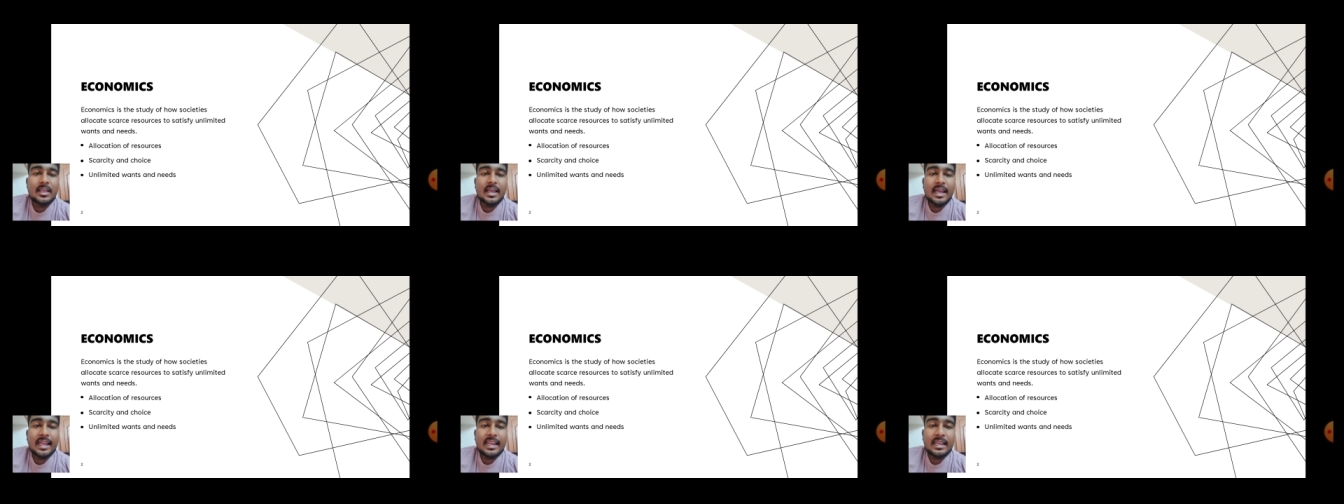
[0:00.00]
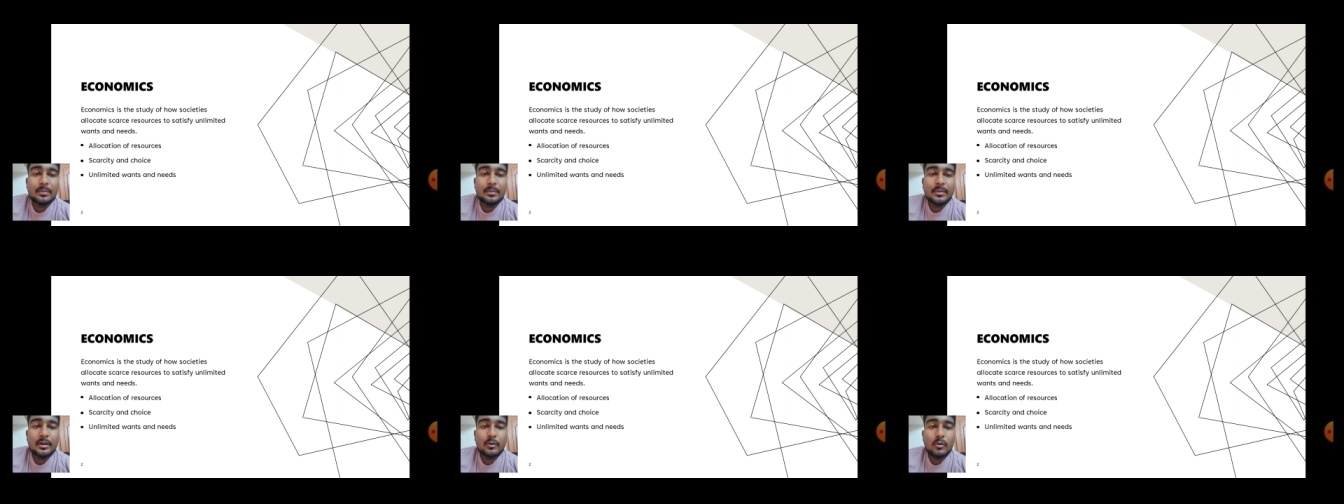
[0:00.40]

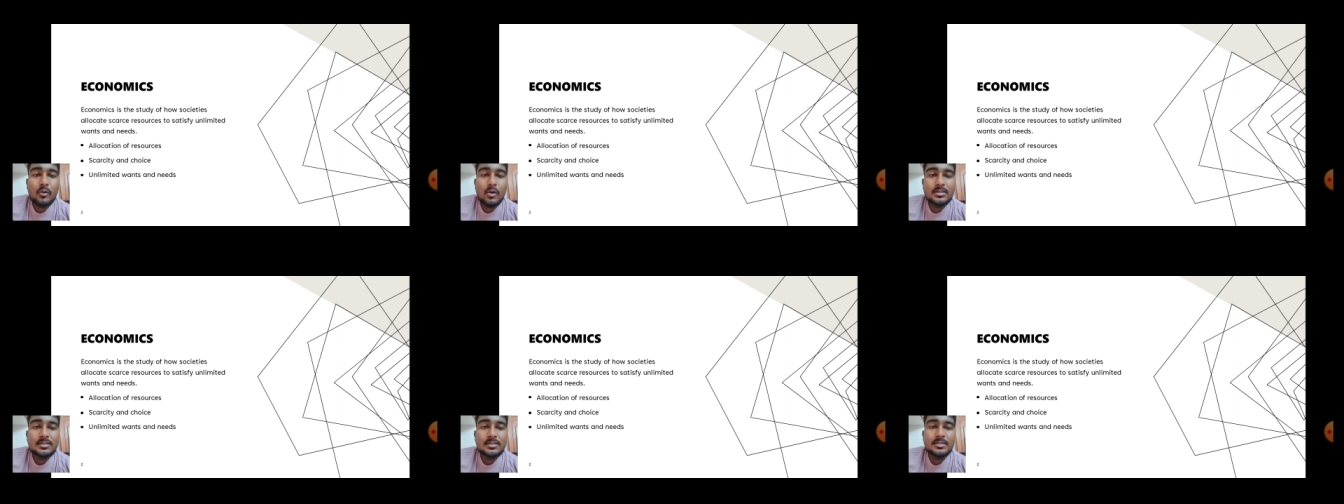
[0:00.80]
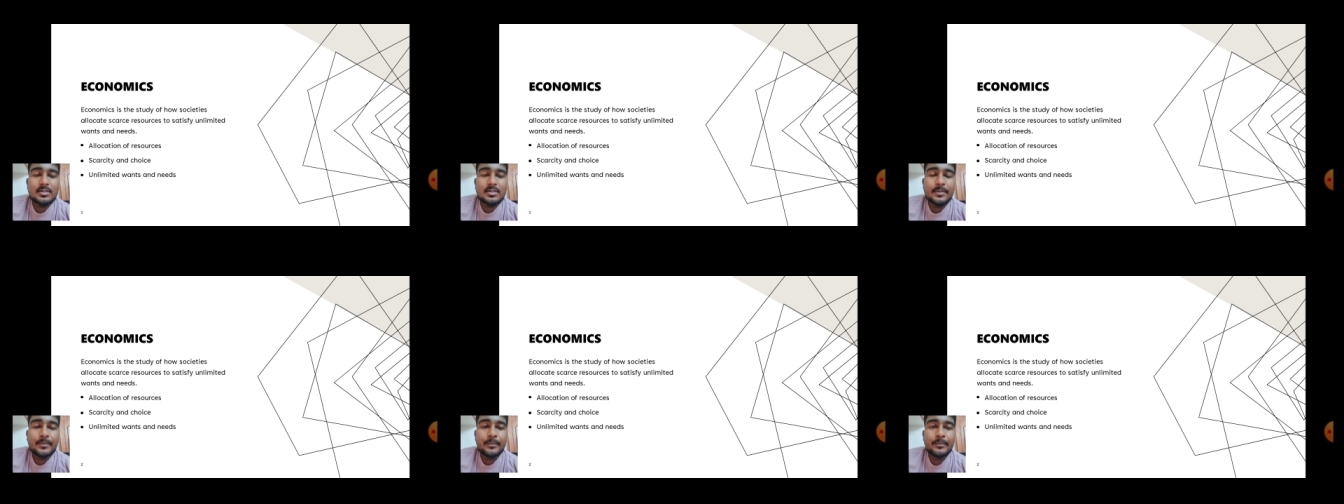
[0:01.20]
unlimited wants
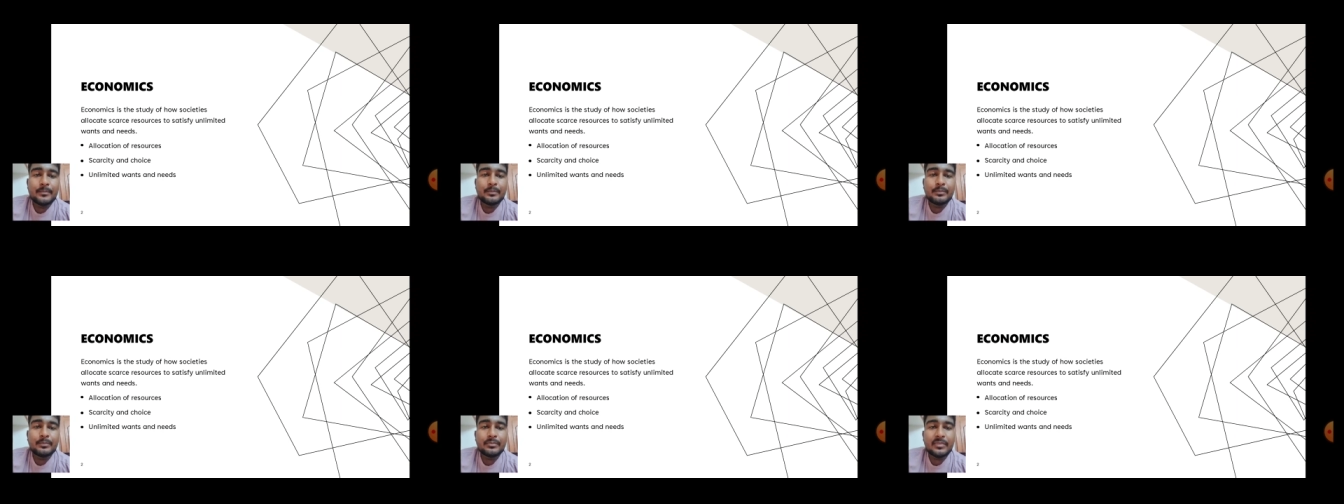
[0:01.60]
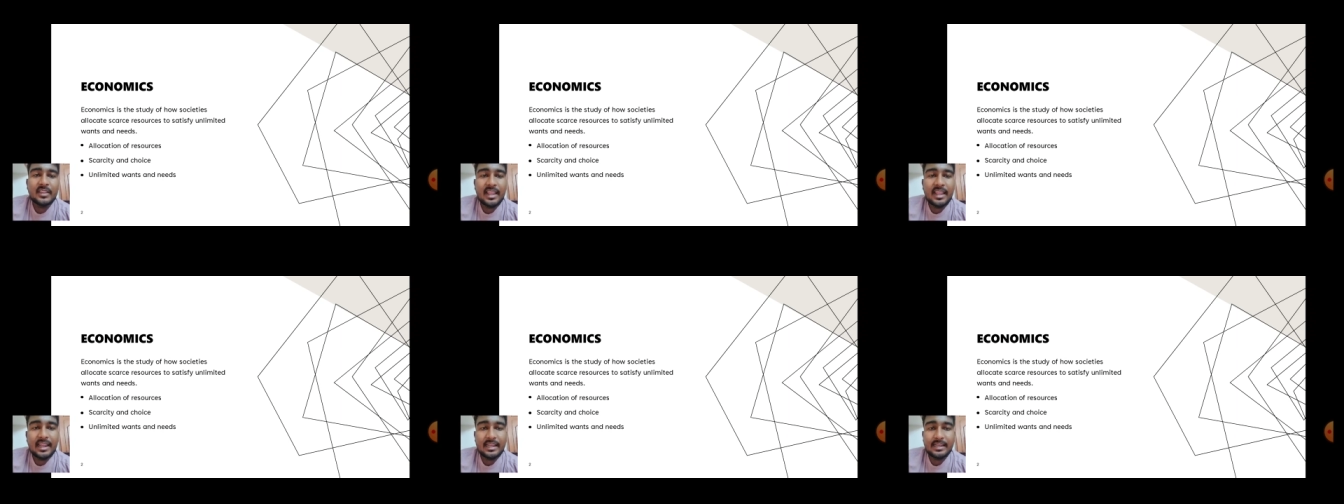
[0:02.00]

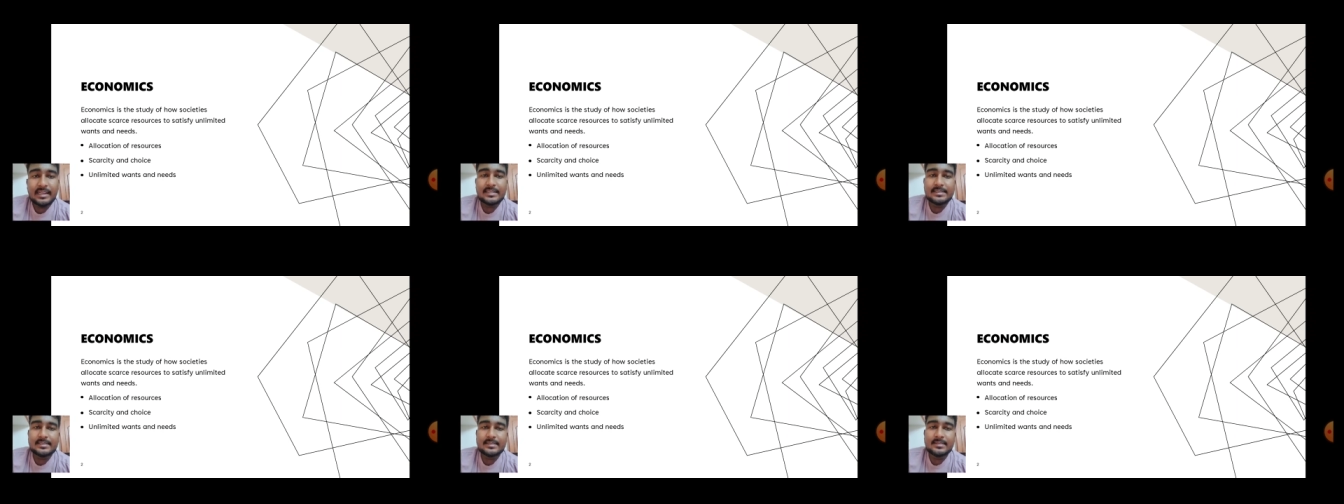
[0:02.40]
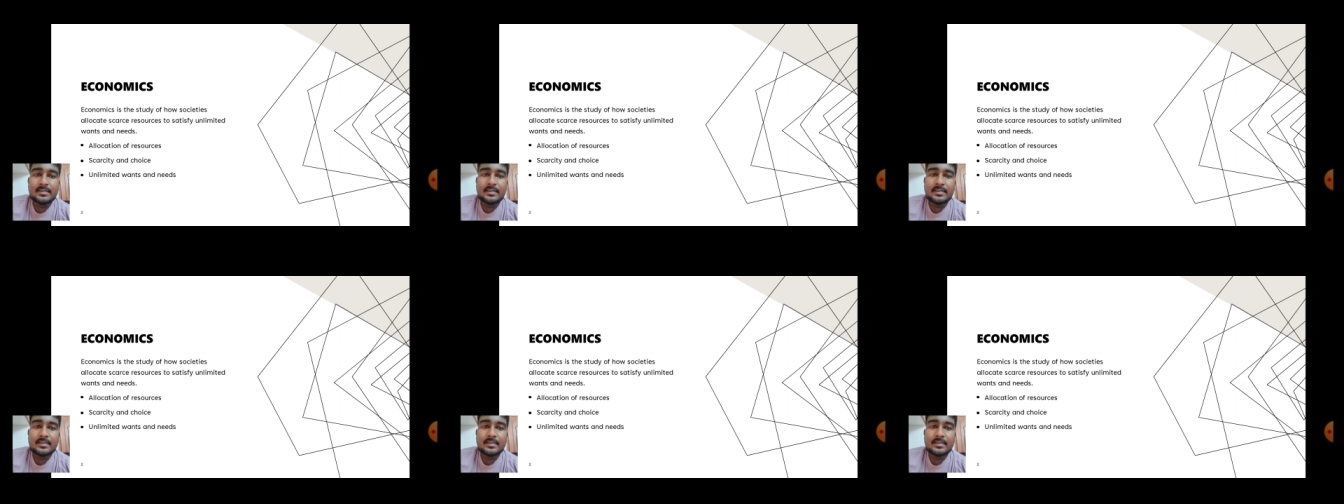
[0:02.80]
and needs.